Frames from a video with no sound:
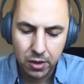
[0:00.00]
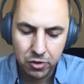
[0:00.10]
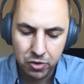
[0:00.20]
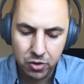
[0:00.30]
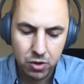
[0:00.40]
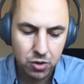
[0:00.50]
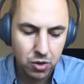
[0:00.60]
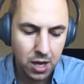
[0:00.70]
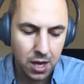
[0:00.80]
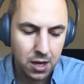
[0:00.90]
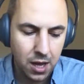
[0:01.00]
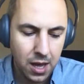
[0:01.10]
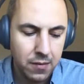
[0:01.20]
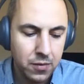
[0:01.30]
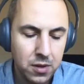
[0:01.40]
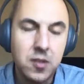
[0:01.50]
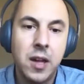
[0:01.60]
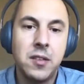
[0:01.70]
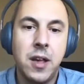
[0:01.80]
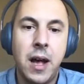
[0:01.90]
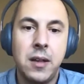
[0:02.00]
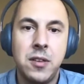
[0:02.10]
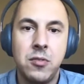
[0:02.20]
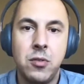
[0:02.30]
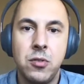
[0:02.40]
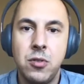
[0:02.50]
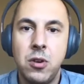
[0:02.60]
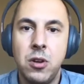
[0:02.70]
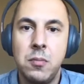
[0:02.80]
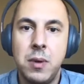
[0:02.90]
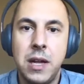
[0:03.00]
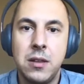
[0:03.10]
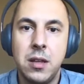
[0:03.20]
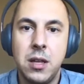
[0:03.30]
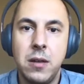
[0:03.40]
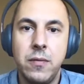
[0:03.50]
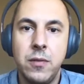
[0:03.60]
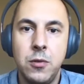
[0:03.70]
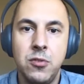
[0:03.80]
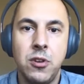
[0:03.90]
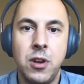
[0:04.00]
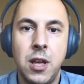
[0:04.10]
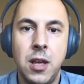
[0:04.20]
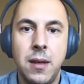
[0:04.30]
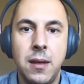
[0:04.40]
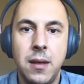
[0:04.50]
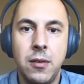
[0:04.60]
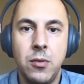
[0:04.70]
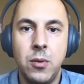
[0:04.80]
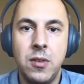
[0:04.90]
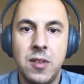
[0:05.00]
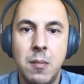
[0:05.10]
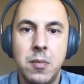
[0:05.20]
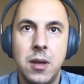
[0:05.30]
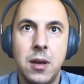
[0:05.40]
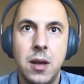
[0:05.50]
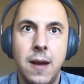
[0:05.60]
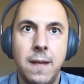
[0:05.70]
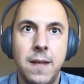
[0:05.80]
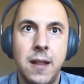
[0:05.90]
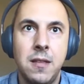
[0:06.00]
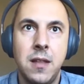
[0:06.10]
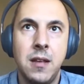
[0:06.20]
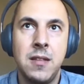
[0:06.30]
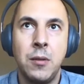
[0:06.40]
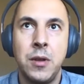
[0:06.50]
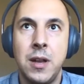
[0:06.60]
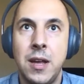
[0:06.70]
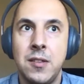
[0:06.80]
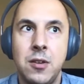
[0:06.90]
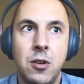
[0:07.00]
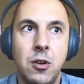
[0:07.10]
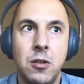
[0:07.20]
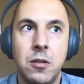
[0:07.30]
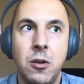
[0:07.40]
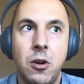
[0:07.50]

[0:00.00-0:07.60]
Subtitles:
sure, you can have this access control, but if user A is doing something and that takes down the cluster or